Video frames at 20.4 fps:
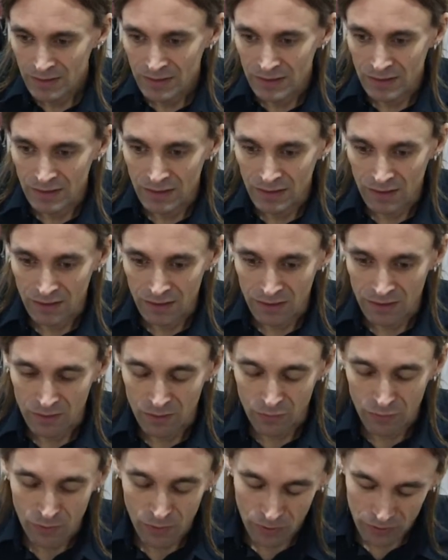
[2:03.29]
And
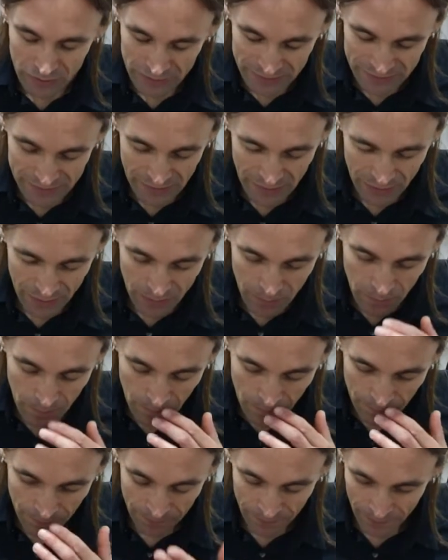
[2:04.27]
of course,
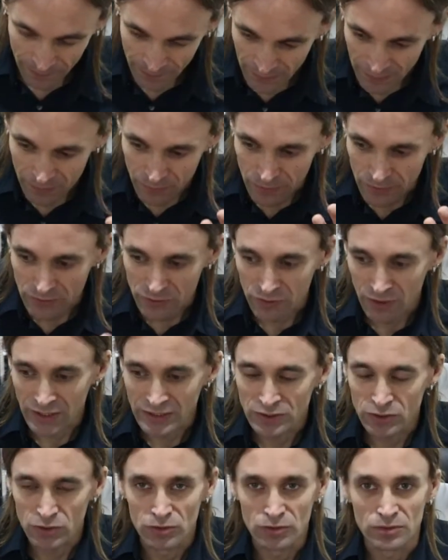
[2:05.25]
you could try
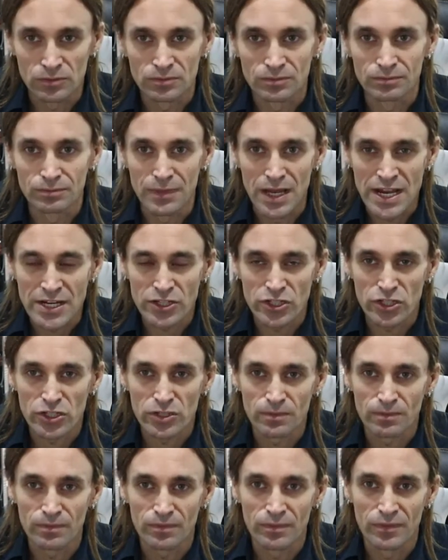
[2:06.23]
to match
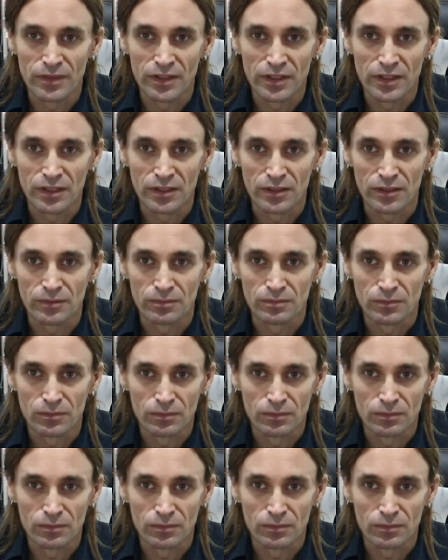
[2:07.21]
the